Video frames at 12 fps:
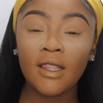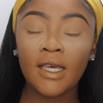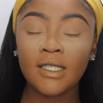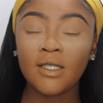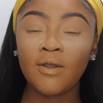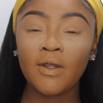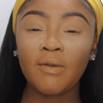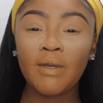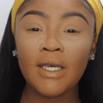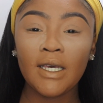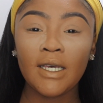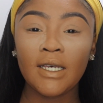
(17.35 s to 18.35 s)
That's only
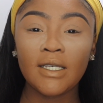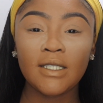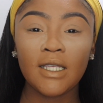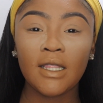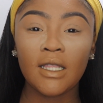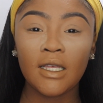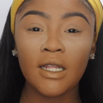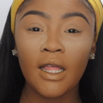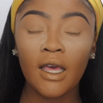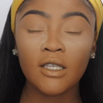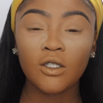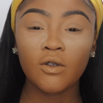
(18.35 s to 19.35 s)
because in the
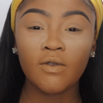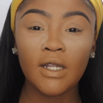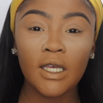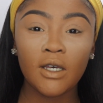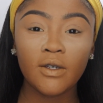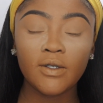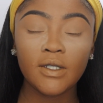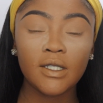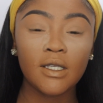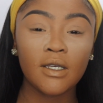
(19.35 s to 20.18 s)
last 2 videos,